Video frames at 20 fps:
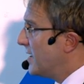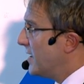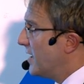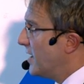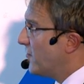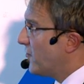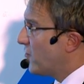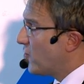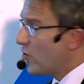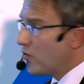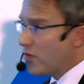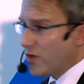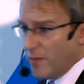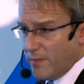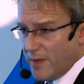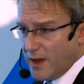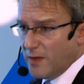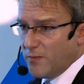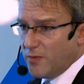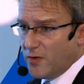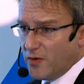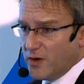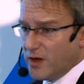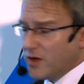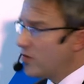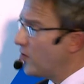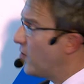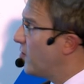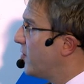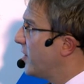And of course, there are many
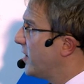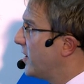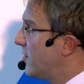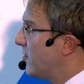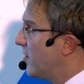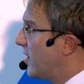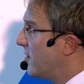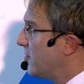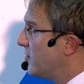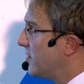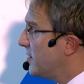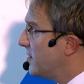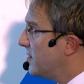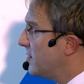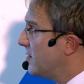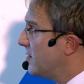products already around.